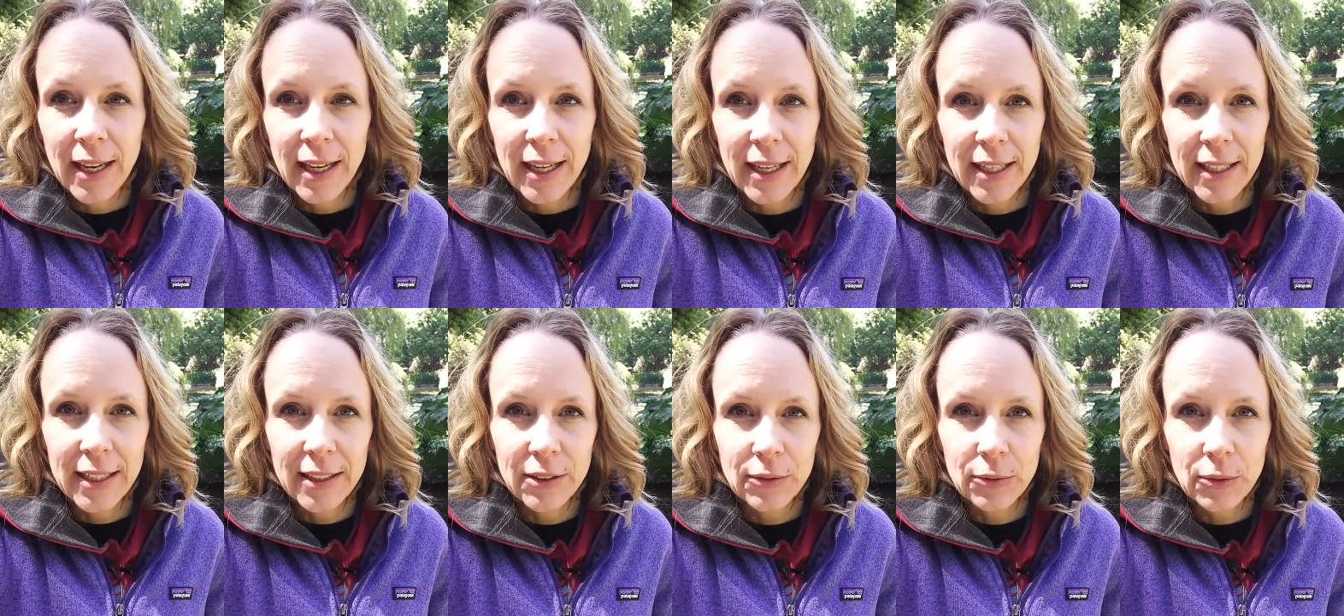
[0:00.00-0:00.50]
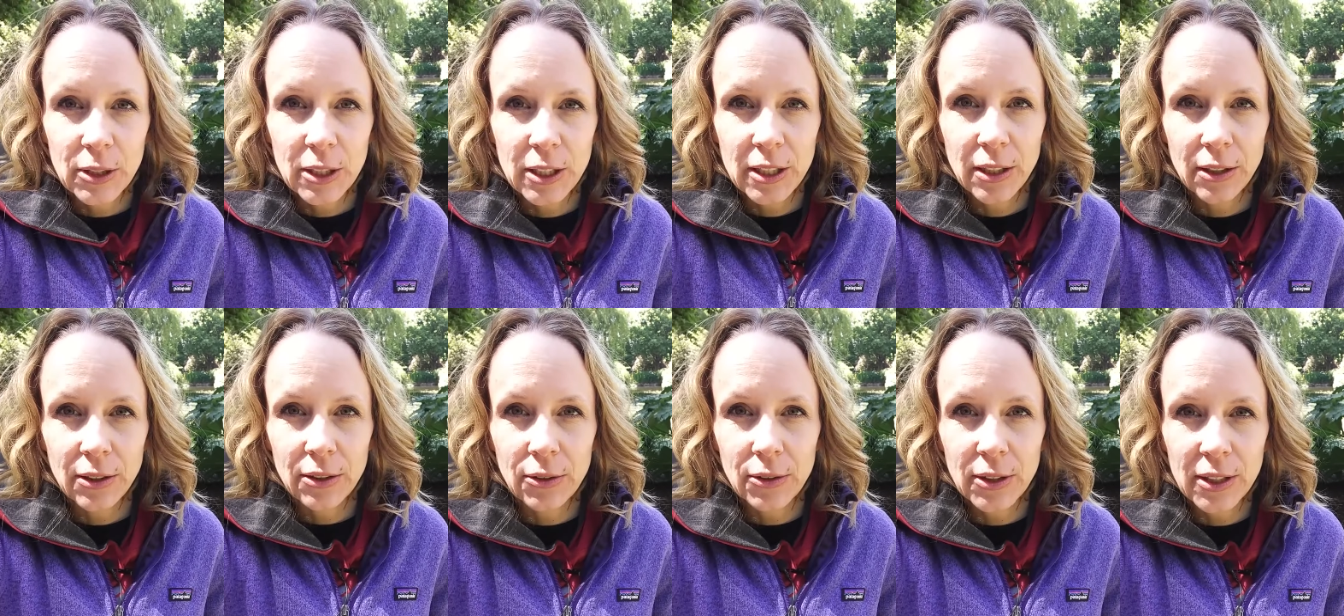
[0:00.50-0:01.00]
And
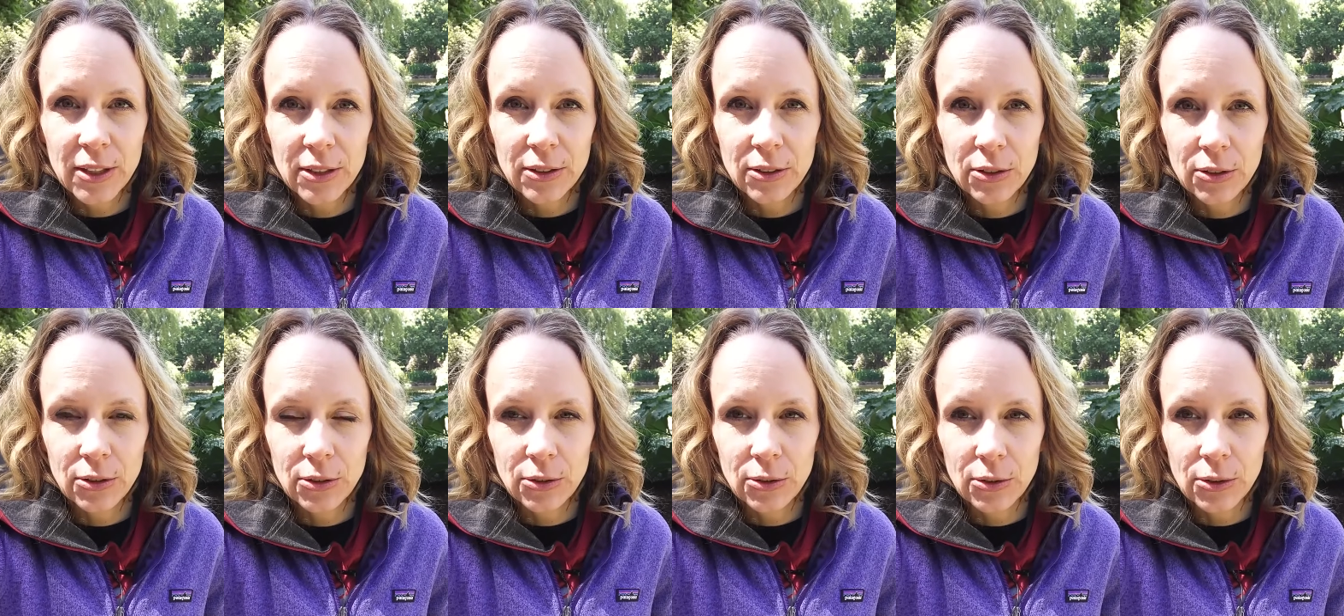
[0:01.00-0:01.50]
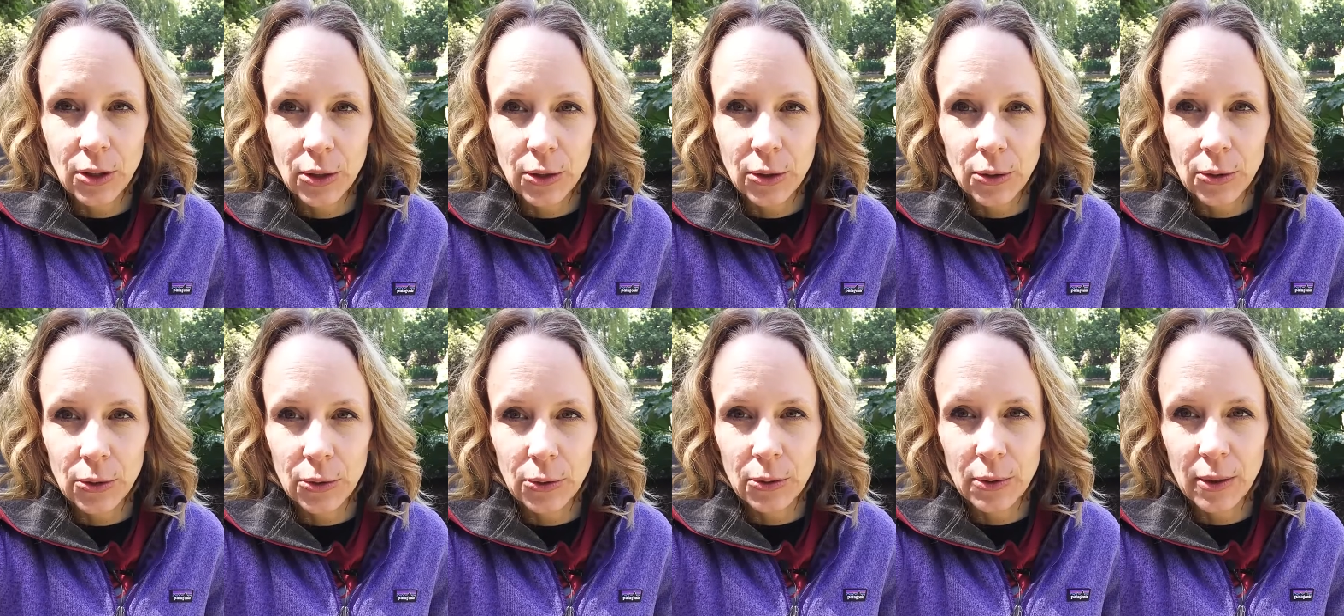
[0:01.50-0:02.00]
we are going to
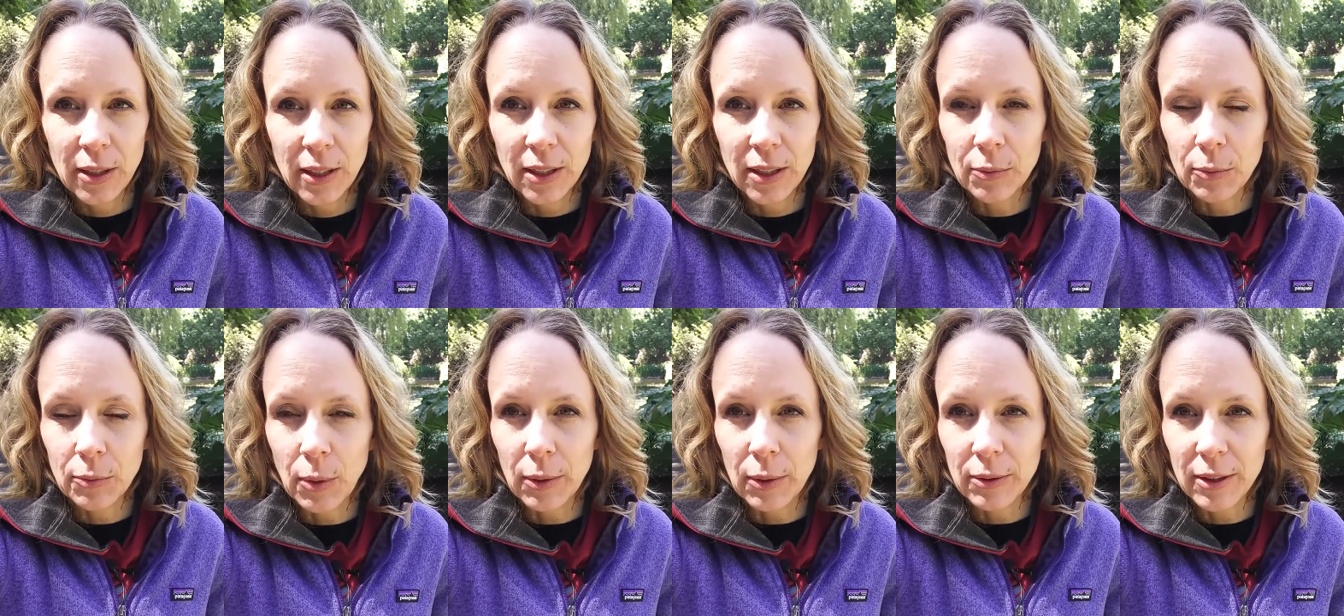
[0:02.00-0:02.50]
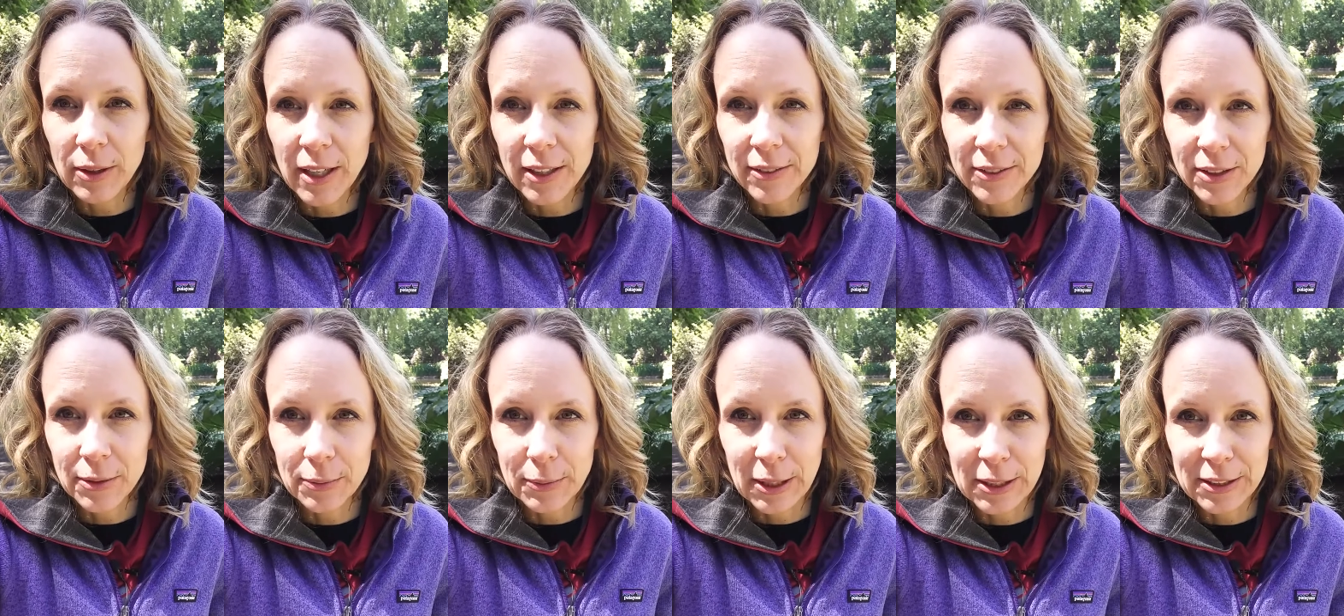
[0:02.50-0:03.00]
go and probably have
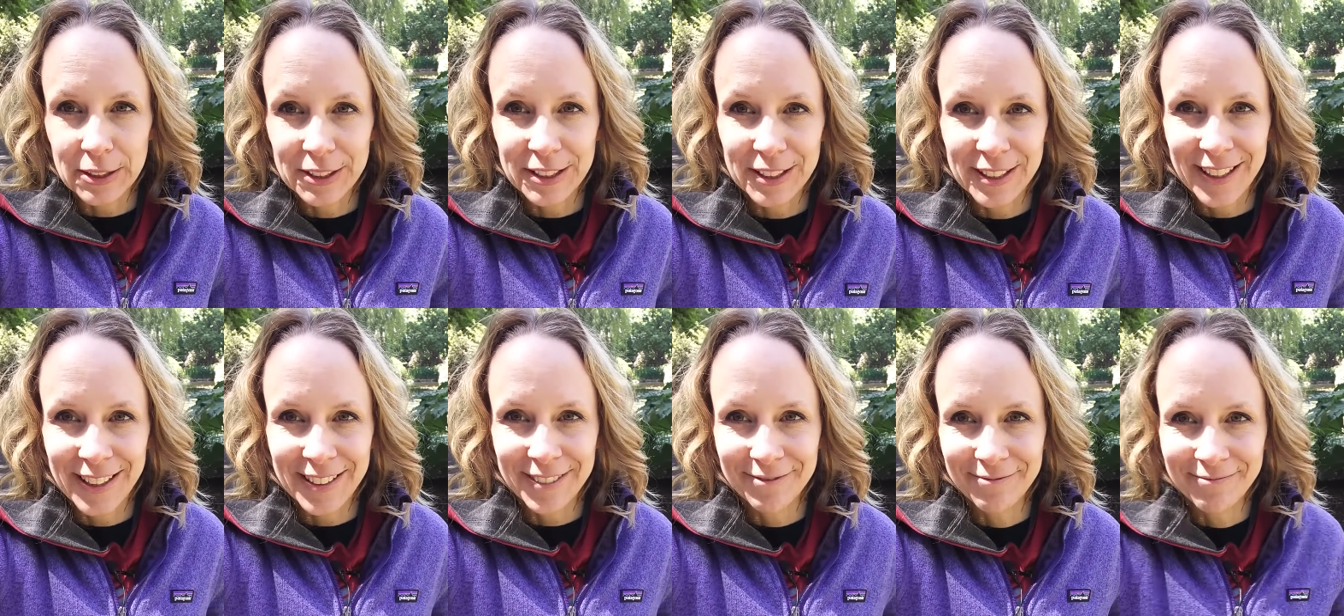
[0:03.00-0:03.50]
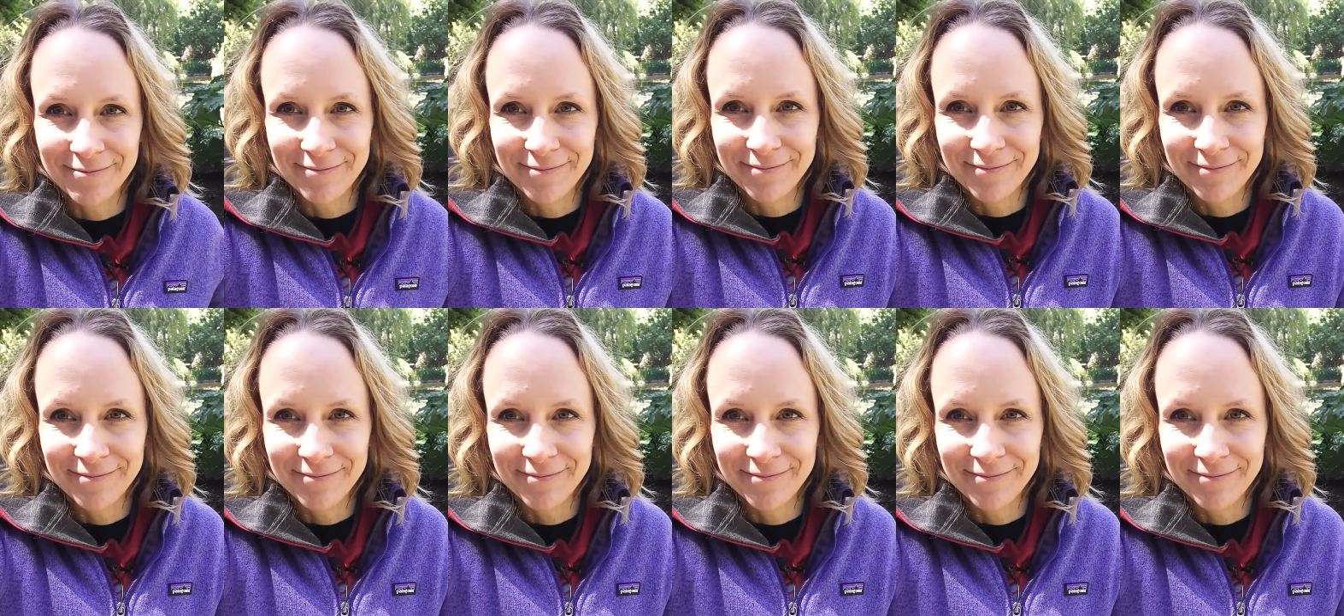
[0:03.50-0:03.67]
some lunch now.